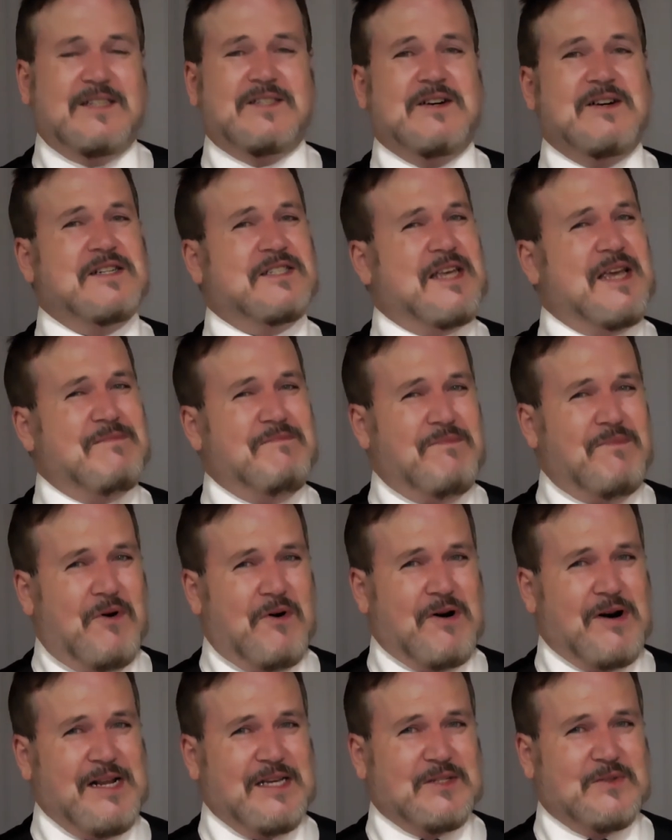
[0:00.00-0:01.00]
So I'm going to say
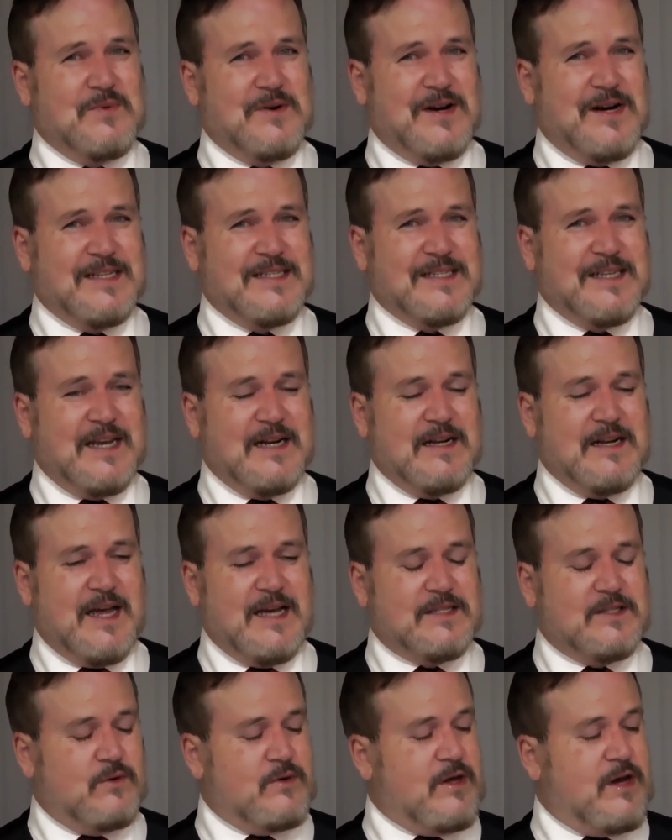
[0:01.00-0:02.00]
more or less what I said last,